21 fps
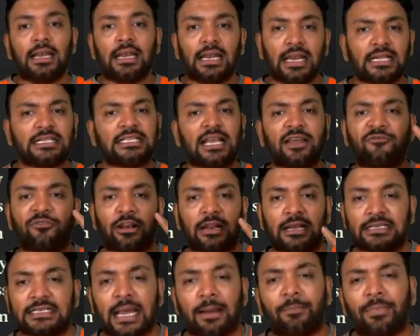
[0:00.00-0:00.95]
Let's say, for
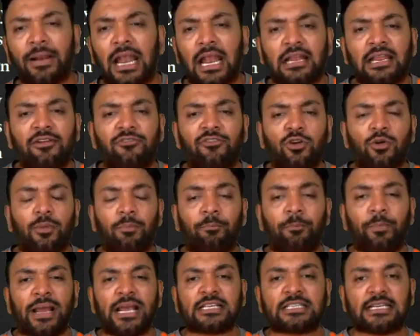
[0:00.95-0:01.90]
example, I'll give you a
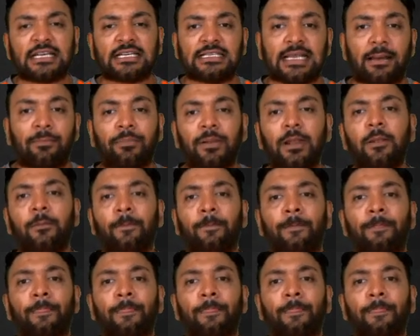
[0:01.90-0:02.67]
best example.